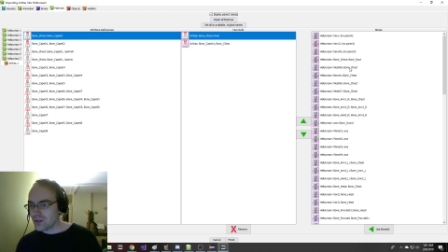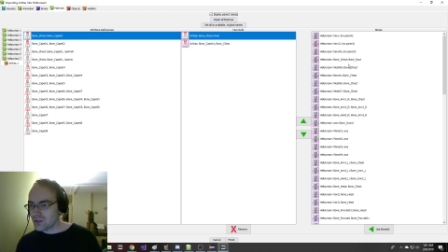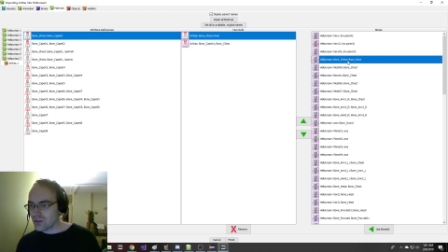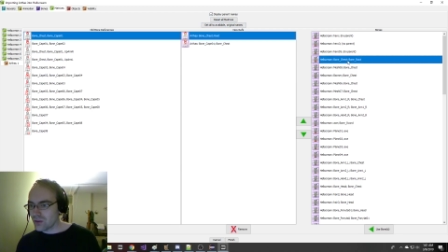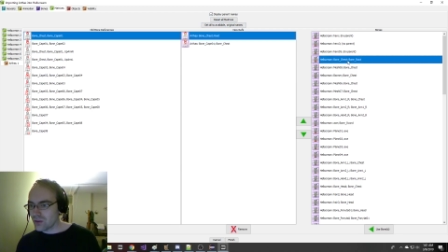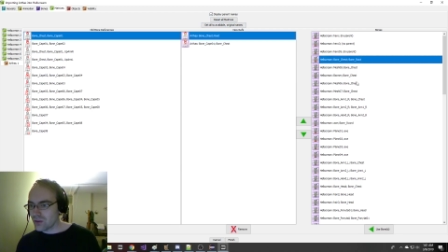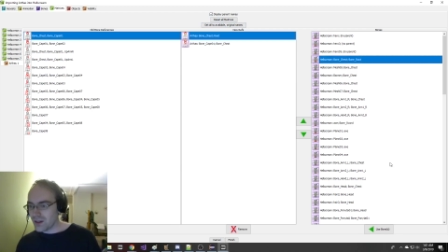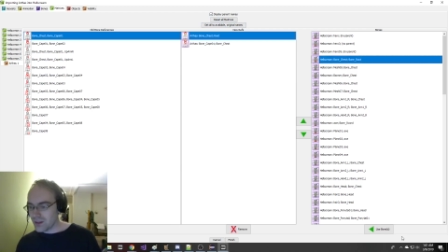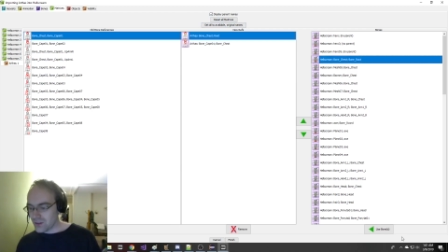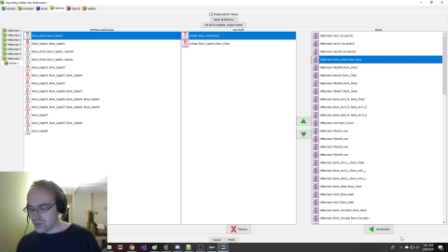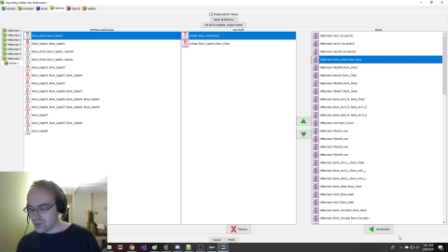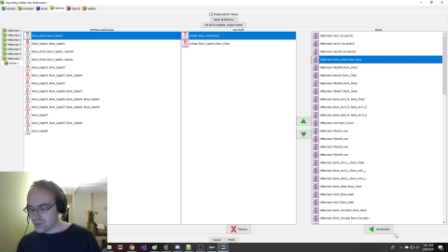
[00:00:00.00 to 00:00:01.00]
So, we got to
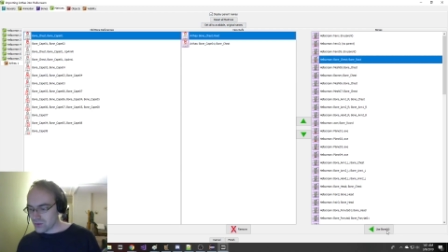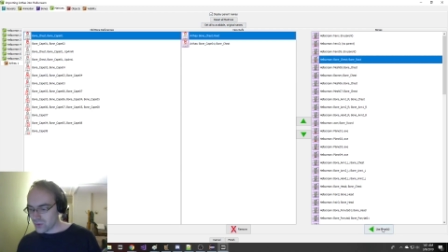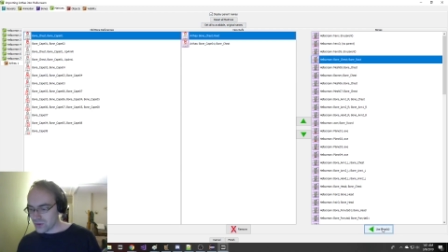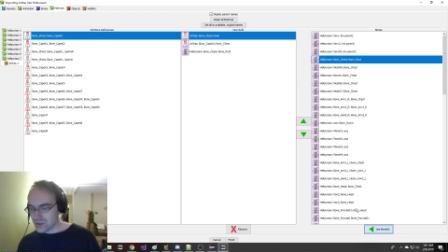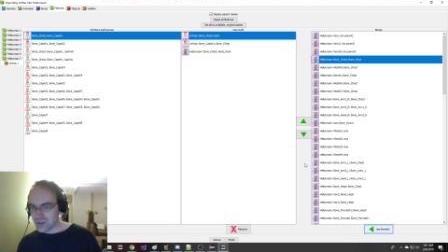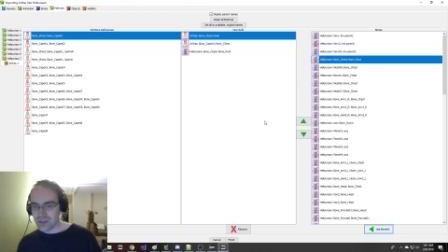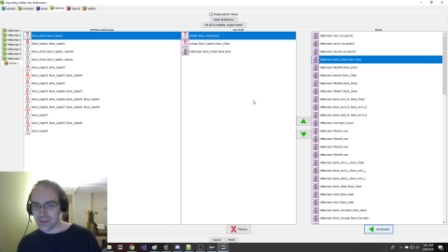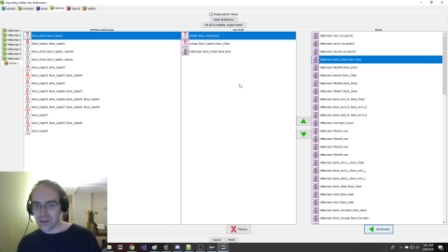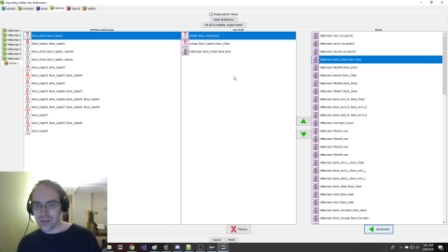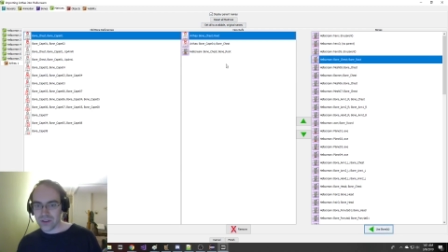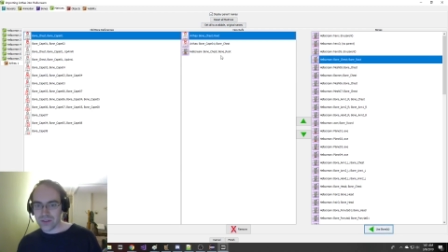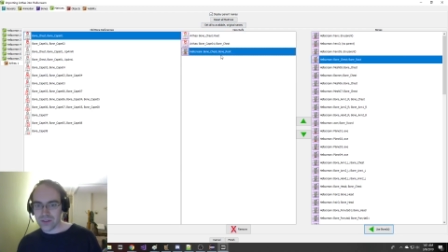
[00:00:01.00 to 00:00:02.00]
use, where it says
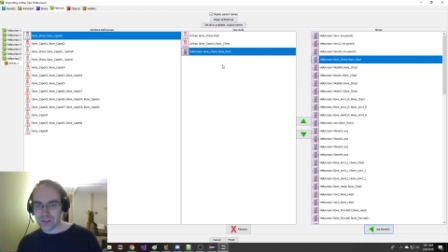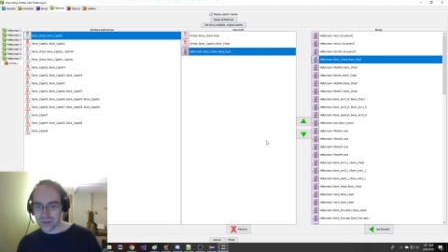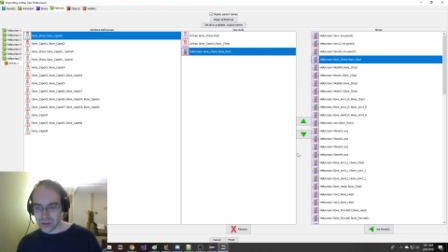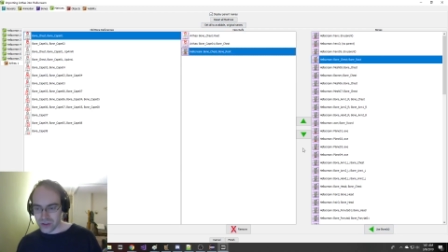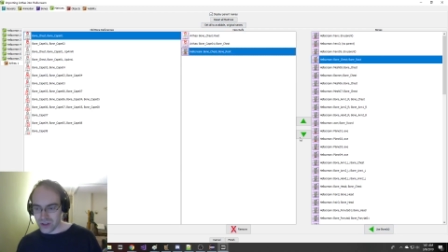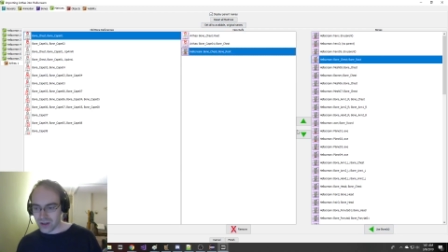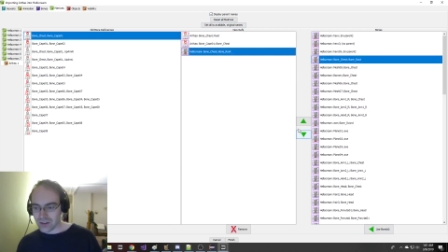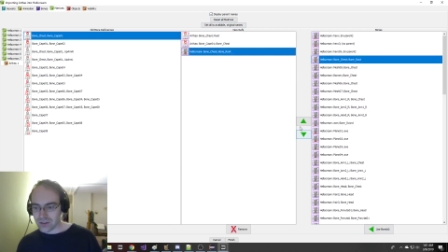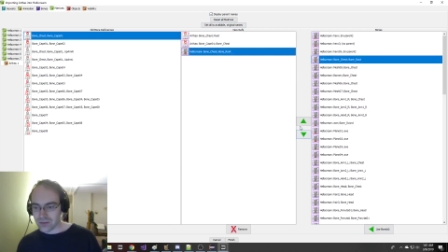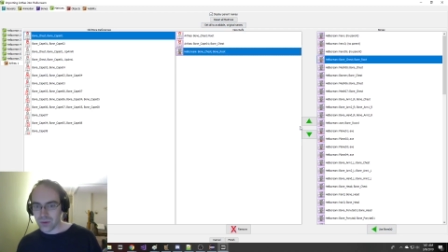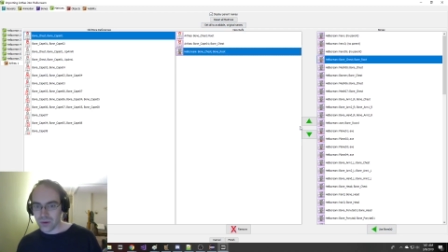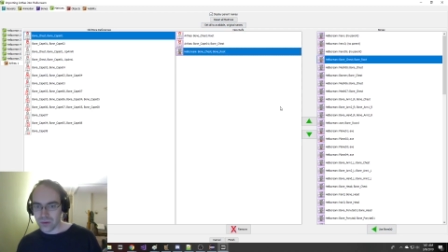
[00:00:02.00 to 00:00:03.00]
Arthas's
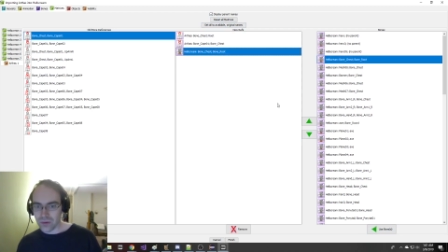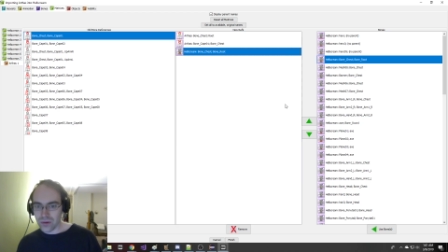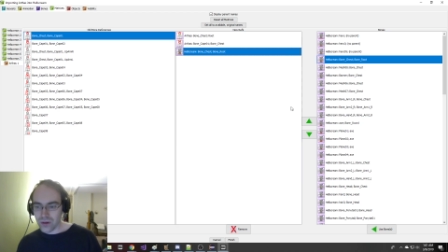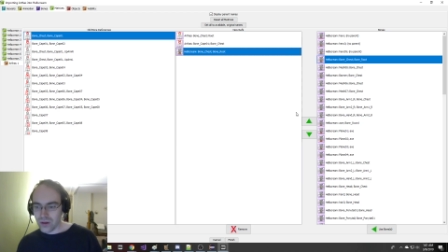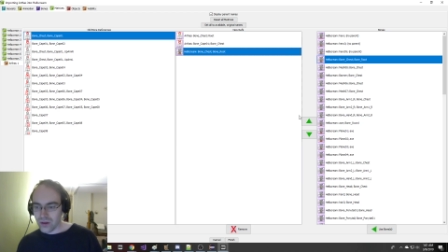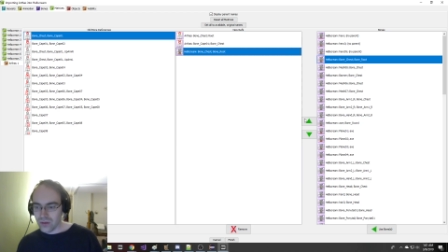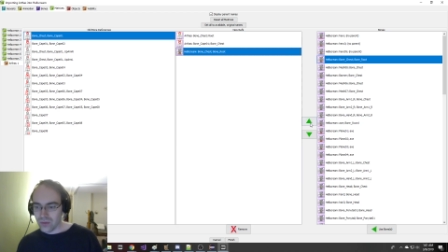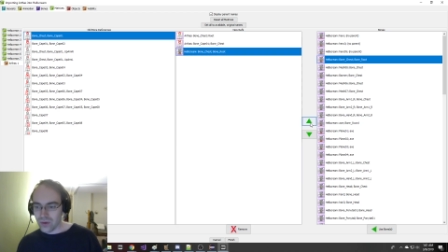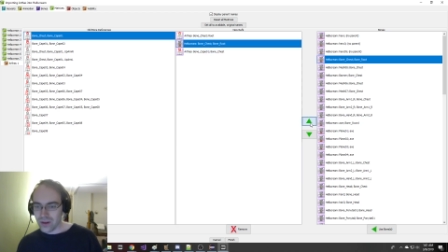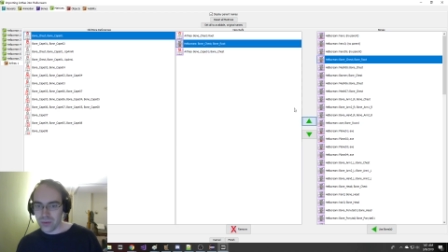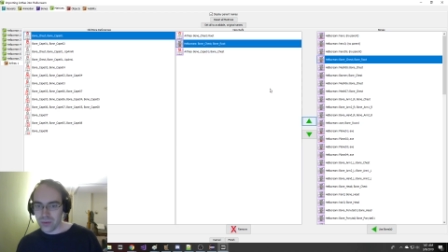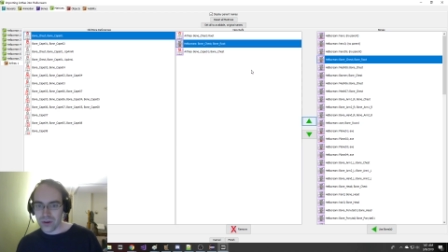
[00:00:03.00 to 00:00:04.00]
chest bone, we got
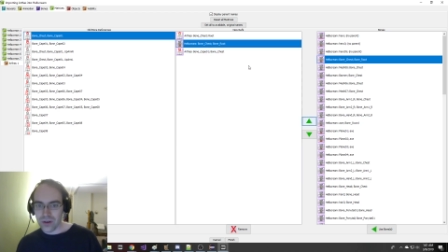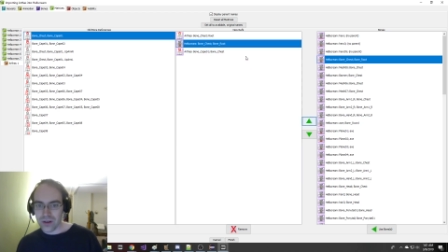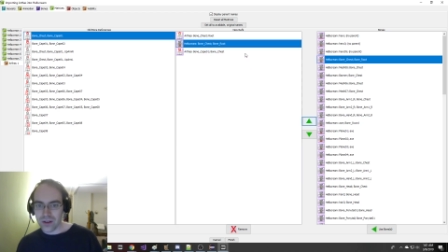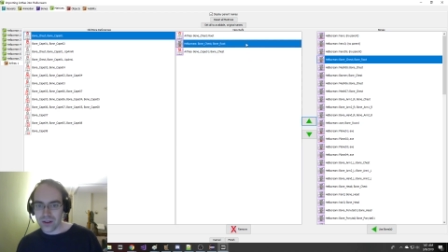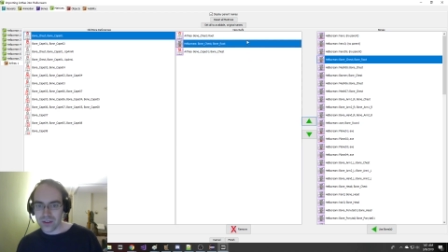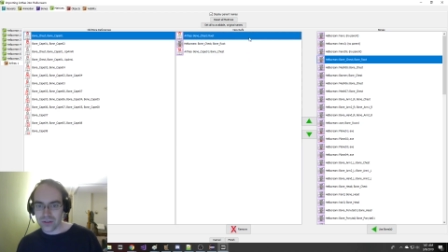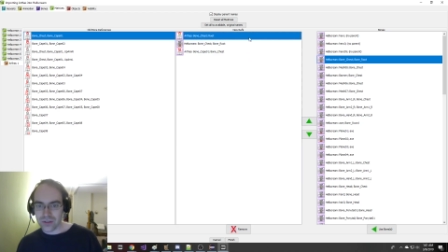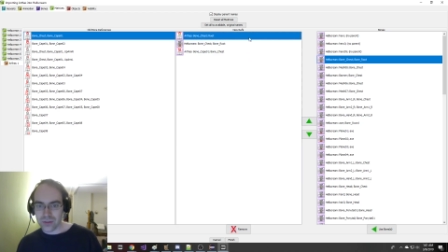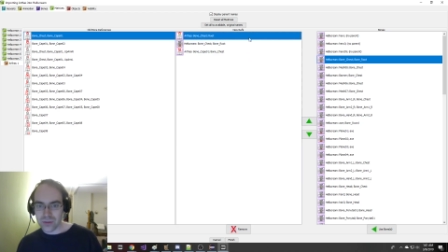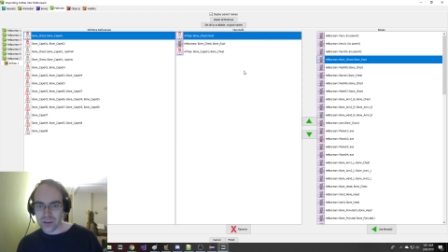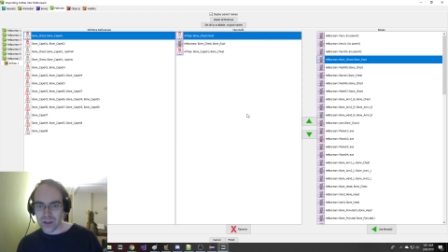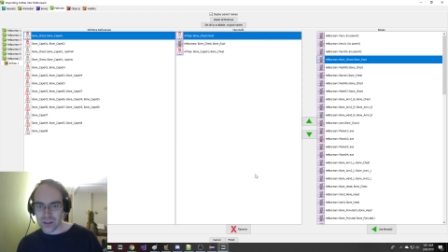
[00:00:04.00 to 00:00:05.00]
to put it on Hellscream's
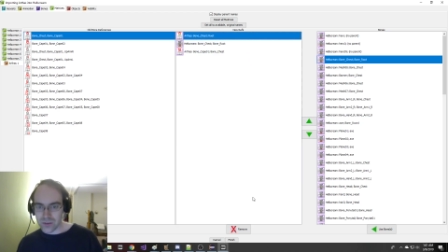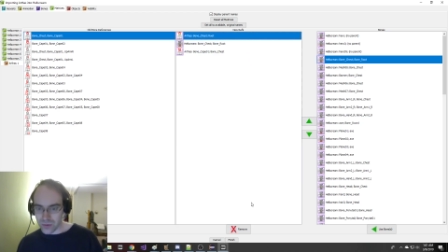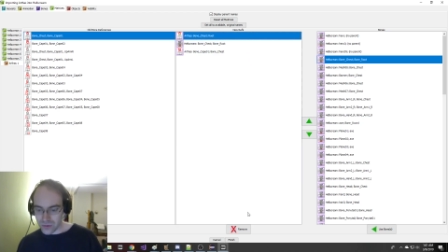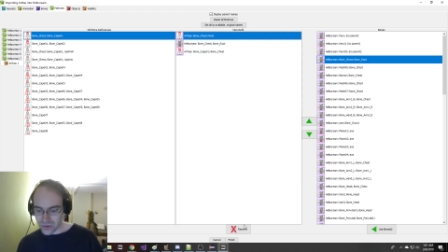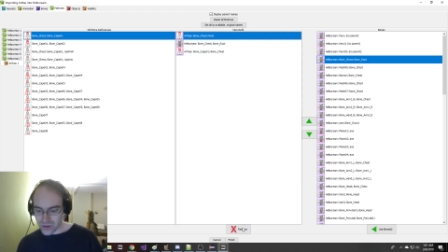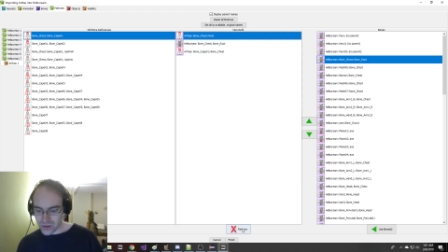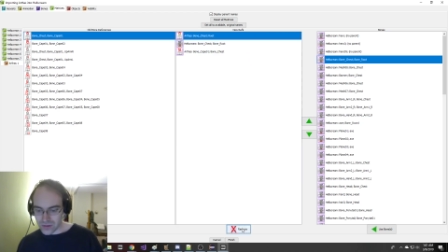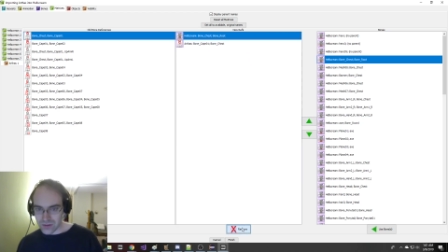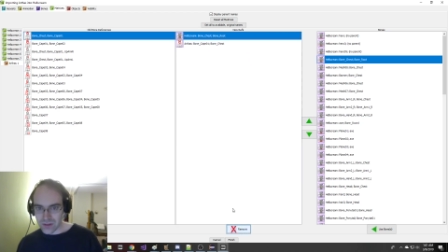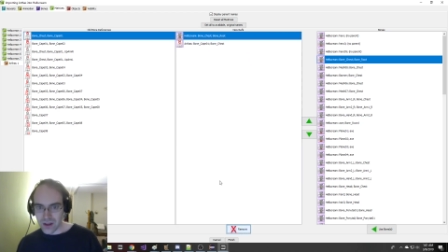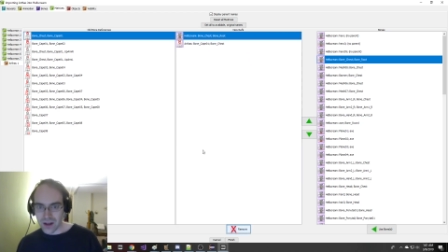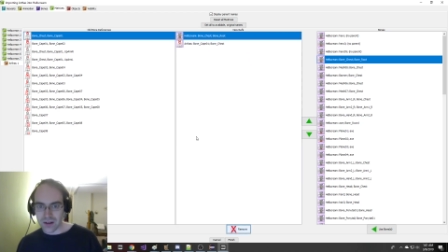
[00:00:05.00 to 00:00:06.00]
chest bone, because it's
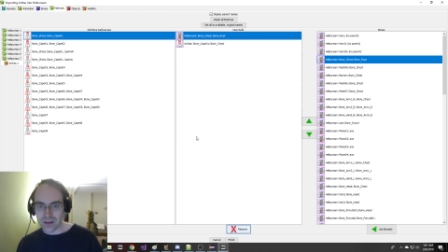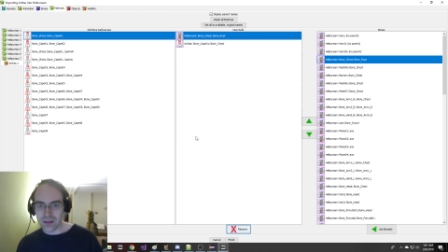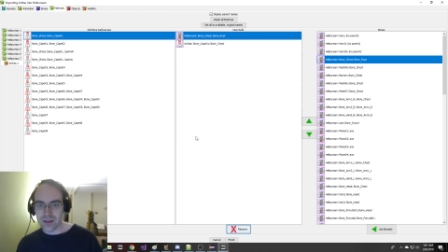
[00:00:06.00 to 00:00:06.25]
got a